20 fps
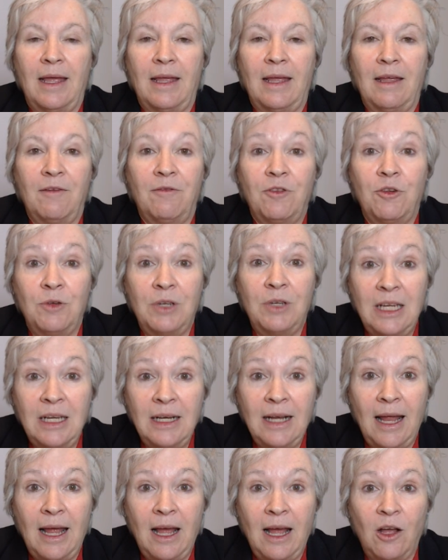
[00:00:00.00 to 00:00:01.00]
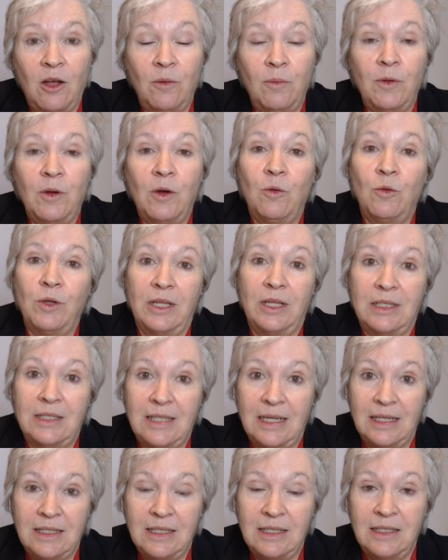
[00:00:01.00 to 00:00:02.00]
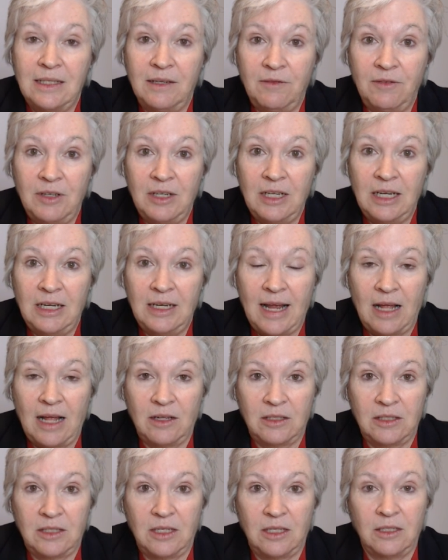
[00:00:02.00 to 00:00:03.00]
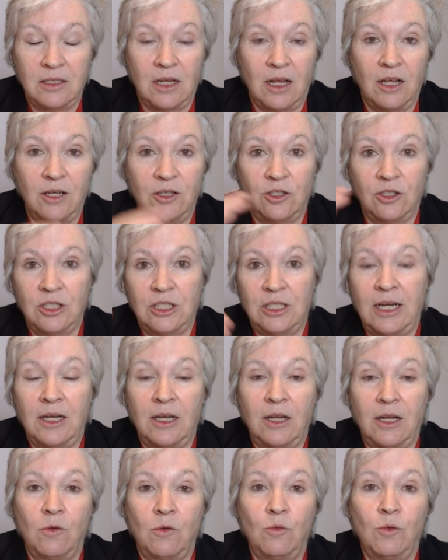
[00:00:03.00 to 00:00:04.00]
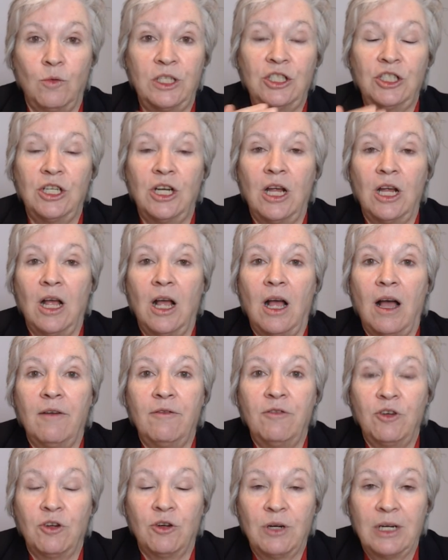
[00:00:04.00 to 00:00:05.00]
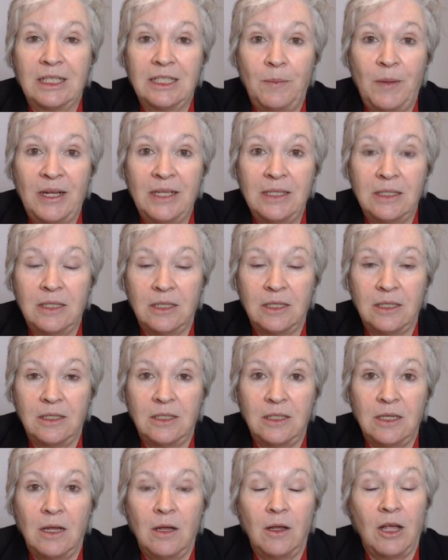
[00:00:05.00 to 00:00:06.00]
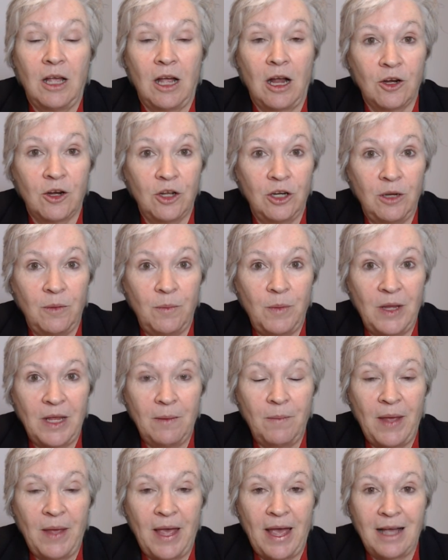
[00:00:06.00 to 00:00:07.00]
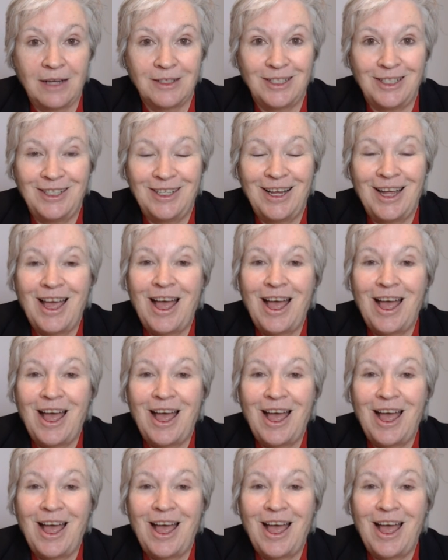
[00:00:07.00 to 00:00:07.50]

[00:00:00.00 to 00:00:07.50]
If you need help with the sensitivity analysis, understanding which of your expenses are going to be impacted,